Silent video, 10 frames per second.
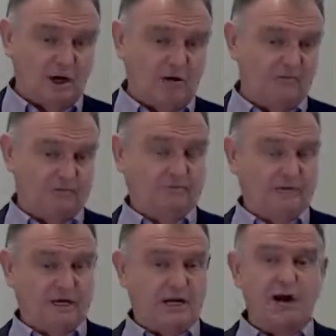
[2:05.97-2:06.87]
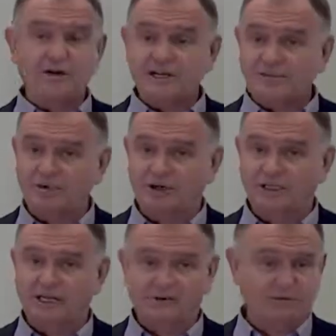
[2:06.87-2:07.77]
of an R&D
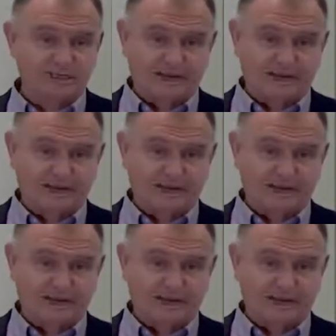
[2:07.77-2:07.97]
project that was